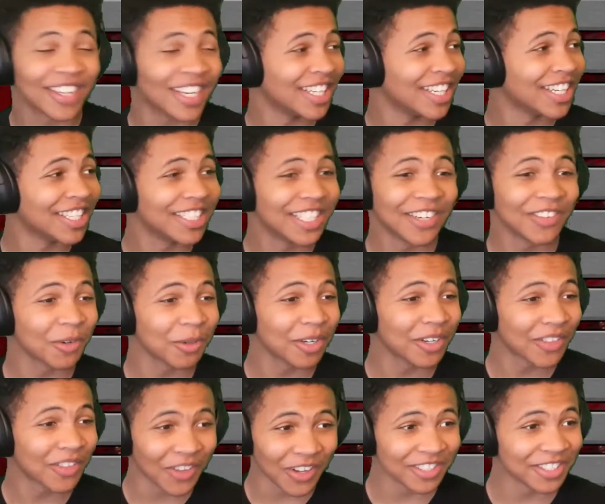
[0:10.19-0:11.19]
I, I never would
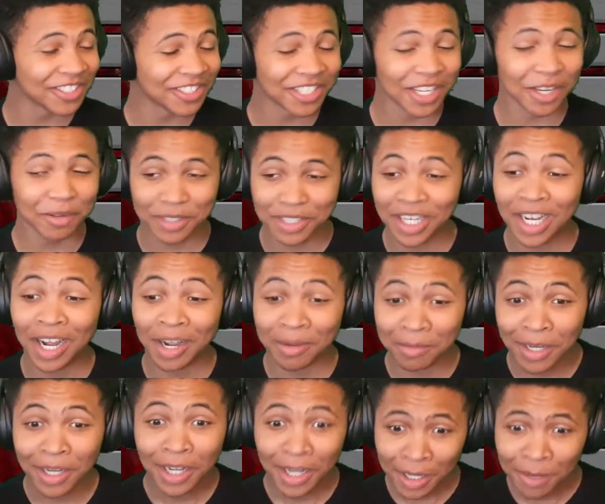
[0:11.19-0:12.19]
have thought this day would
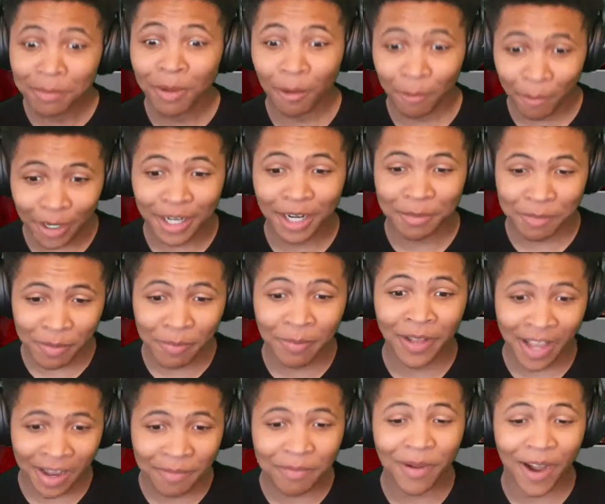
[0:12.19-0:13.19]
come, but we're gonna be
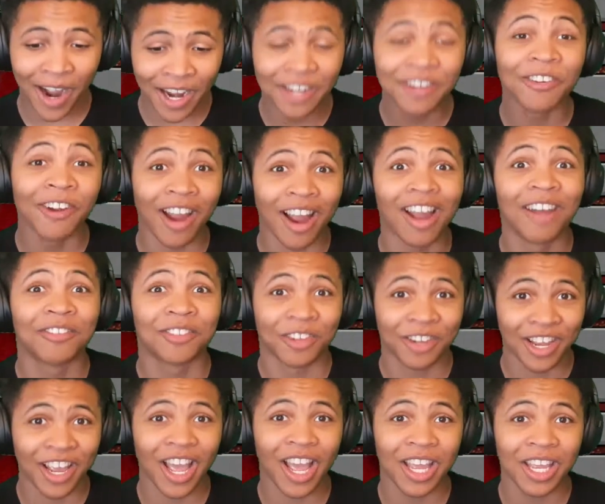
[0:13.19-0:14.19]
playing Minecraft,
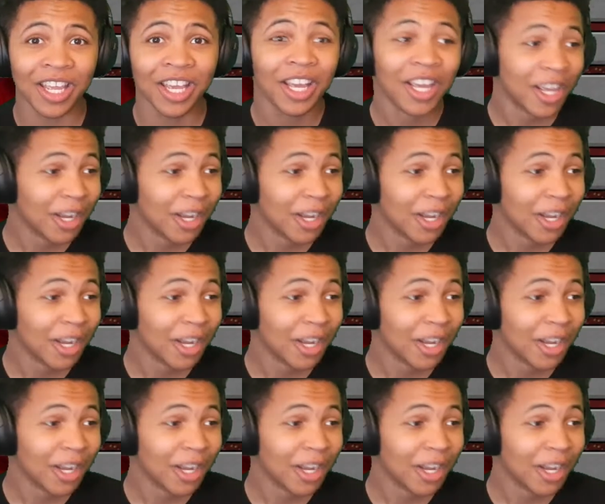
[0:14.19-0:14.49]
okay?